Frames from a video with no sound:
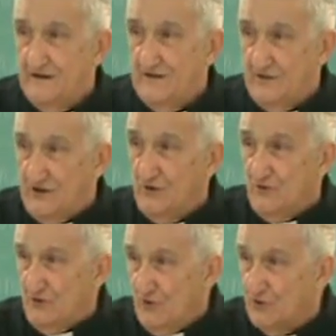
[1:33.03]
We
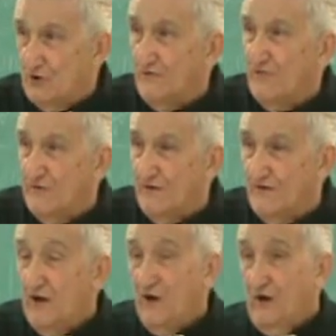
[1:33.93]
know the form
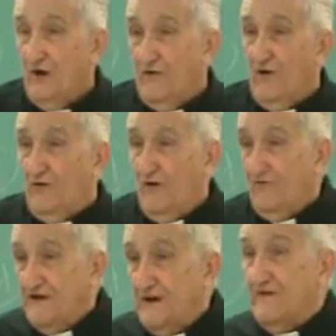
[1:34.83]
of a
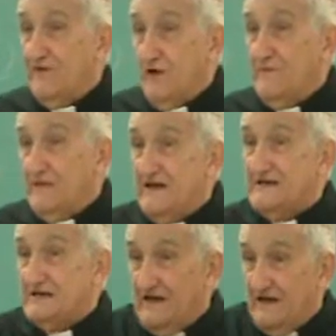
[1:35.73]
being from
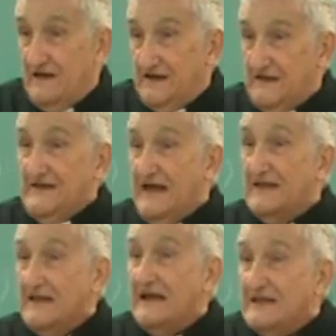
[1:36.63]
this, the
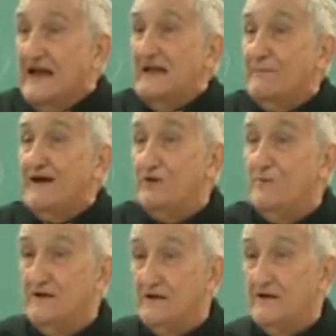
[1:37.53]
end attained by the
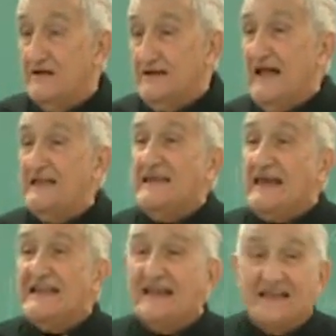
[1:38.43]
being. And that the
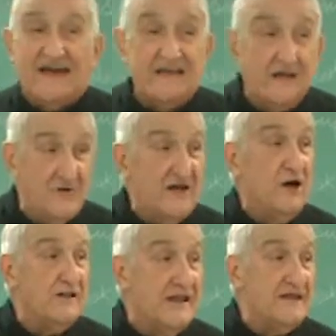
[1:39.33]
end attained, we
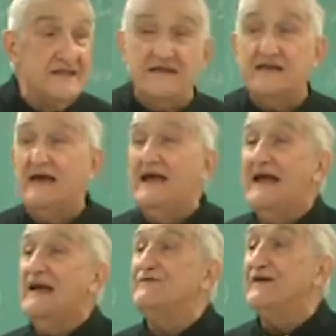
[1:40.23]
call that the
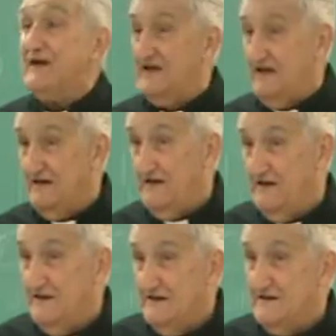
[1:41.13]
effect.
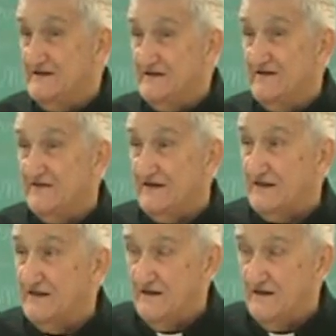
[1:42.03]
The effect.